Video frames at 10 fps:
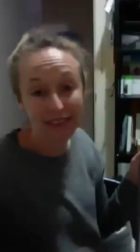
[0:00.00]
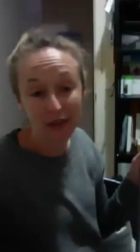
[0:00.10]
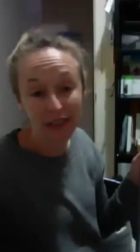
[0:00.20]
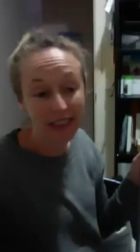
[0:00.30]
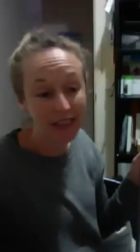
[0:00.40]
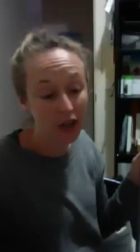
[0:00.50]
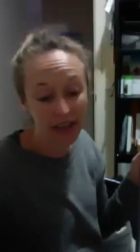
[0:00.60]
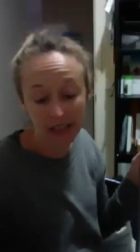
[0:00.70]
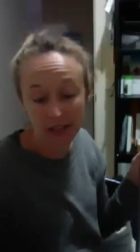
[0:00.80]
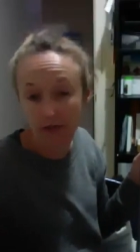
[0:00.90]
so he can go
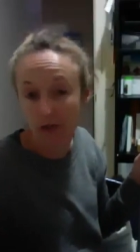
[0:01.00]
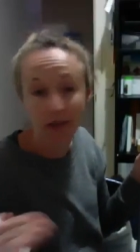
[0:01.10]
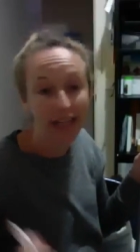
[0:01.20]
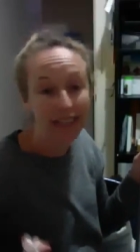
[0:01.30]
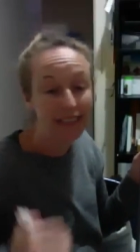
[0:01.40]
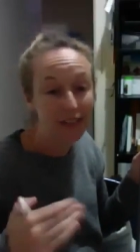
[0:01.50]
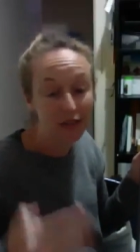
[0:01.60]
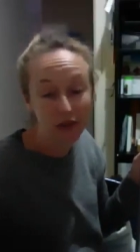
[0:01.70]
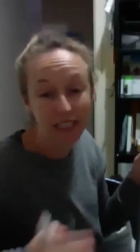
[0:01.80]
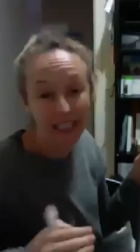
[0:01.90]
down to 4 days,
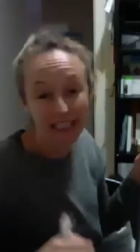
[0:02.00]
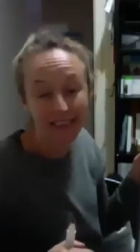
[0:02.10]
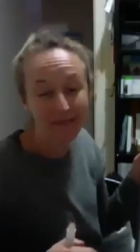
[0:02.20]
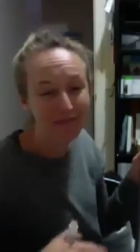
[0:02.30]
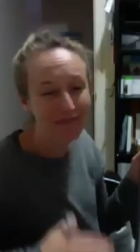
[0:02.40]
3 days.